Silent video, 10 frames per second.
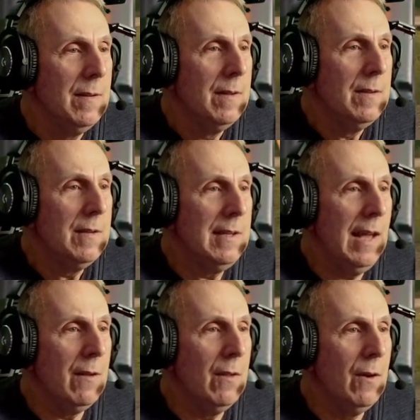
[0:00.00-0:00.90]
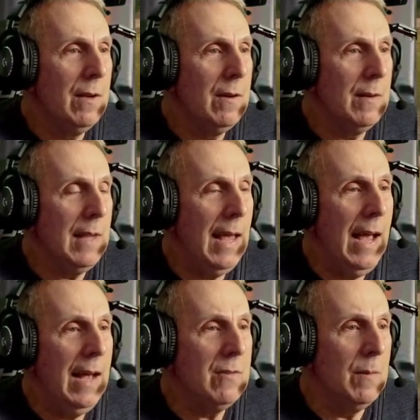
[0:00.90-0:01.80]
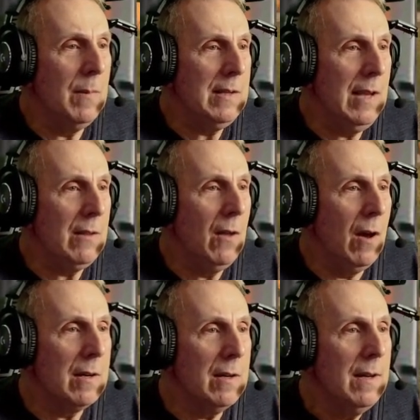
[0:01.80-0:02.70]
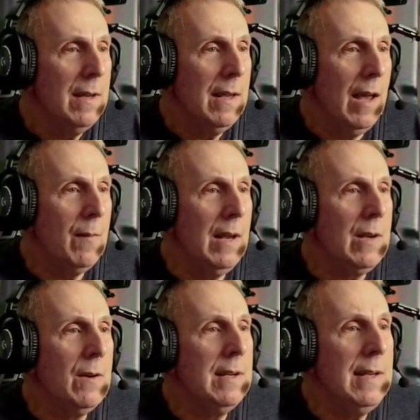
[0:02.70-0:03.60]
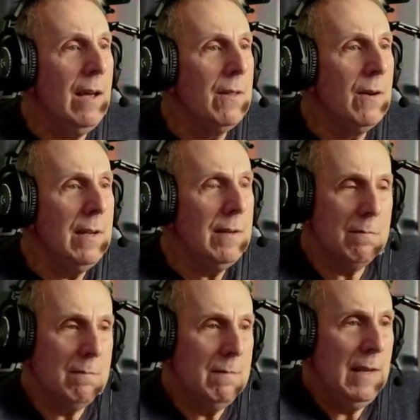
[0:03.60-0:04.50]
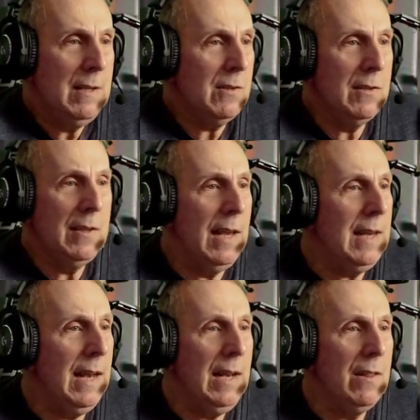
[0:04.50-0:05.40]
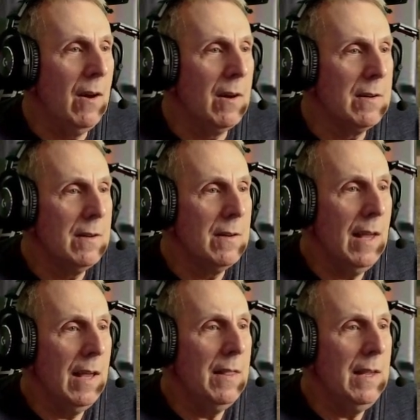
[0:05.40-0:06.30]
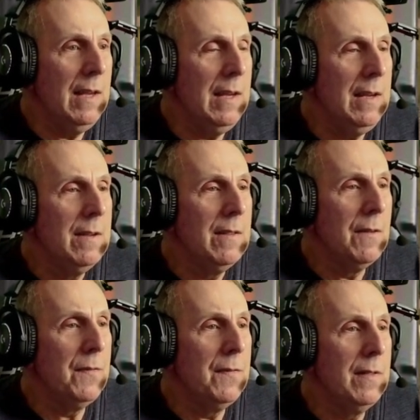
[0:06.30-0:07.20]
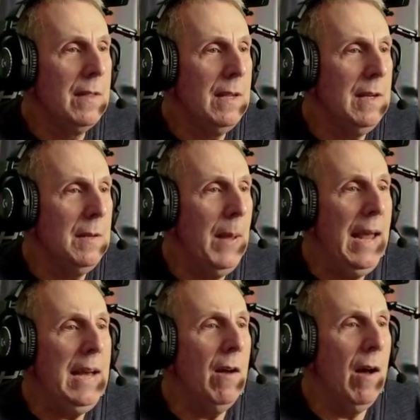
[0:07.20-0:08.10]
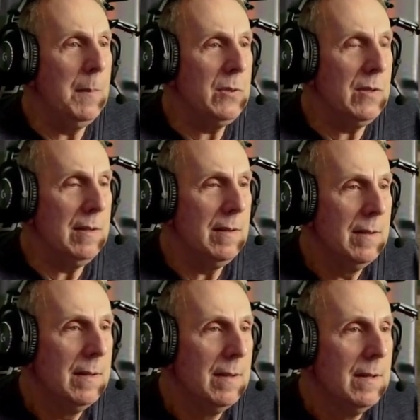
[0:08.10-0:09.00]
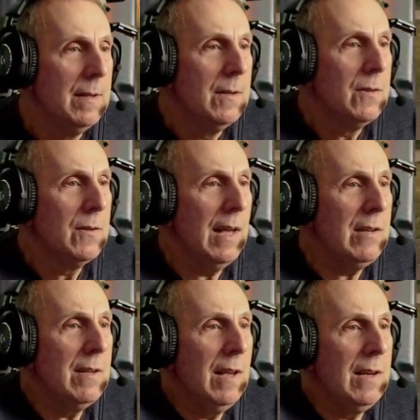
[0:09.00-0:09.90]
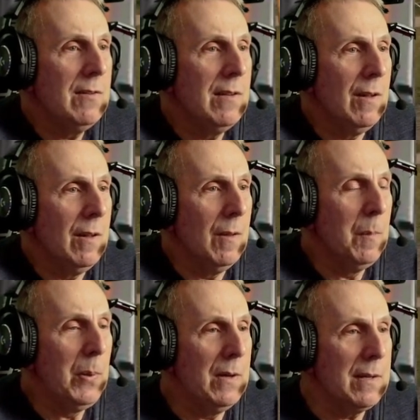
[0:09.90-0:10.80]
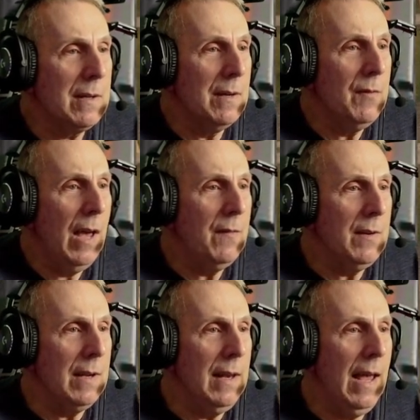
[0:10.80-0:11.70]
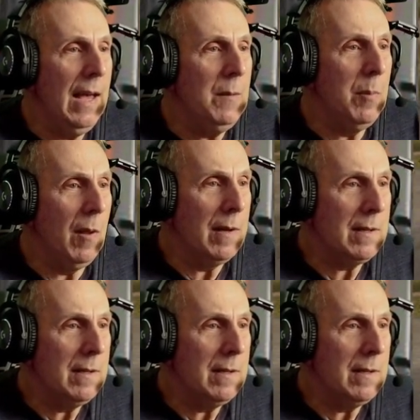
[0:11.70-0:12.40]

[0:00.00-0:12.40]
to download it with ads, and it might take longer. And when I go to download it, it doesn't take any longer than the paid option. So that's a nice little perk of having an ad blocker.